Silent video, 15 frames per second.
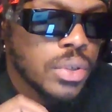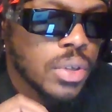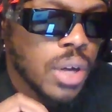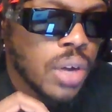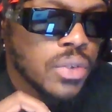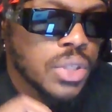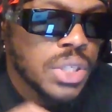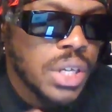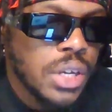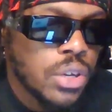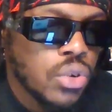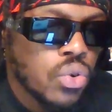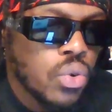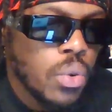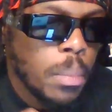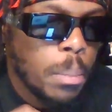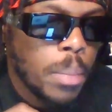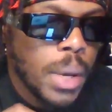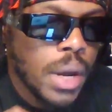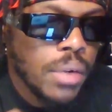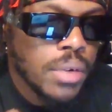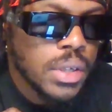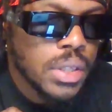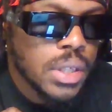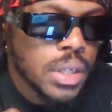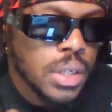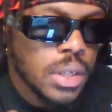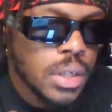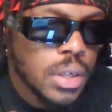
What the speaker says: of single parenting,